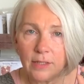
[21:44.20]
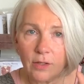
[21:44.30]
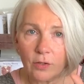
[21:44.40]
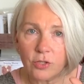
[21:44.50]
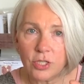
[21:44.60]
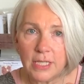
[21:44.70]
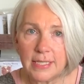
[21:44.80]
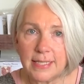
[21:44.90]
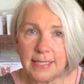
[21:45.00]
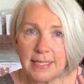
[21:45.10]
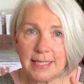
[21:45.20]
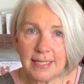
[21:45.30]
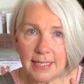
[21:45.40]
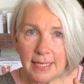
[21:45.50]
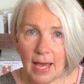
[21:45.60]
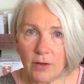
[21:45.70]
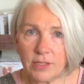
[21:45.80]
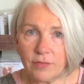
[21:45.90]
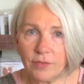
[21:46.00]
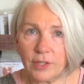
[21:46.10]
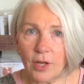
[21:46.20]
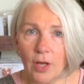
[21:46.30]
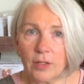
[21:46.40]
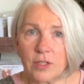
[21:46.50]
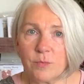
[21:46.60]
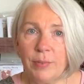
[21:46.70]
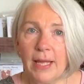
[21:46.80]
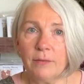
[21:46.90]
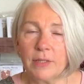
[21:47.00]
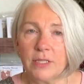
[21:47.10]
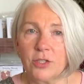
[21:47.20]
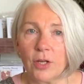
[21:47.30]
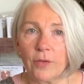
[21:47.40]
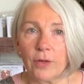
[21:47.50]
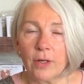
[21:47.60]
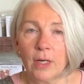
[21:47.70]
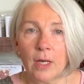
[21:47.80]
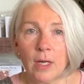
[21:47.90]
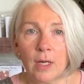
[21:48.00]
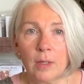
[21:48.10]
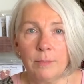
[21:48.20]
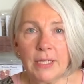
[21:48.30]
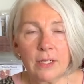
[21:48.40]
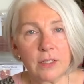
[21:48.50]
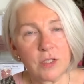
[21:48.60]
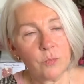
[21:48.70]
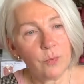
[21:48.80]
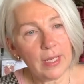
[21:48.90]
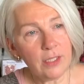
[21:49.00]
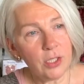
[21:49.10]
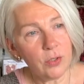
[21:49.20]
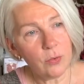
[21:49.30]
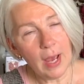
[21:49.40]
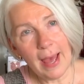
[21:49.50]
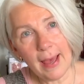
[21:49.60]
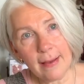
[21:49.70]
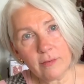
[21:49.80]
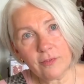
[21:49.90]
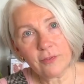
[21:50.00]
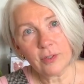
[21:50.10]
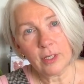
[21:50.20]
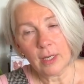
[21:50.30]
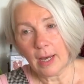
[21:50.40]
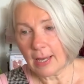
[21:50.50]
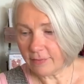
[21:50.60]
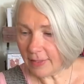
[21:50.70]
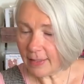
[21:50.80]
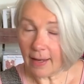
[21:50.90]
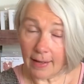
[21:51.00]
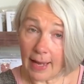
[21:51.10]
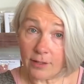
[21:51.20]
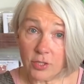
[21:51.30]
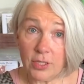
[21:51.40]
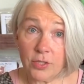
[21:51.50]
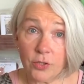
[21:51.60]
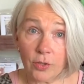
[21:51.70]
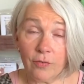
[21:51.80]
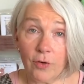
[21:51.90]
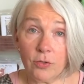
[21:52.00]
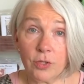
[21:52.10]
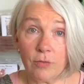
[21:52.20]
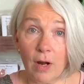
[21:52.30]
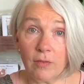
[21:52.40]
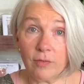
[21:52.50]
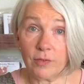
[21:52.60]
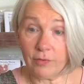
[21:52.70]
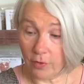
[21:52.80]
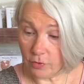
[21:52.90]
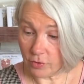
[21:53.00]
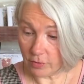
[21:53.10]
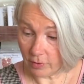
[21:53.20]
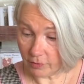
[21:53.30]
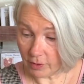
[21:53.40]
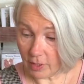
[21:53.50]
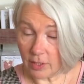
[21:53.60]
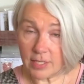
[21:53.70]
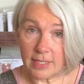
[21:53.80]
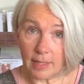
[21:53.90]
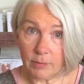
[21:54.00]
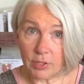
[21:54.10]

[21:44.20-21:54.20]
those sheets to see how different colors play with each other. Because when you have, I think I actually took a photograph of the colors that I'm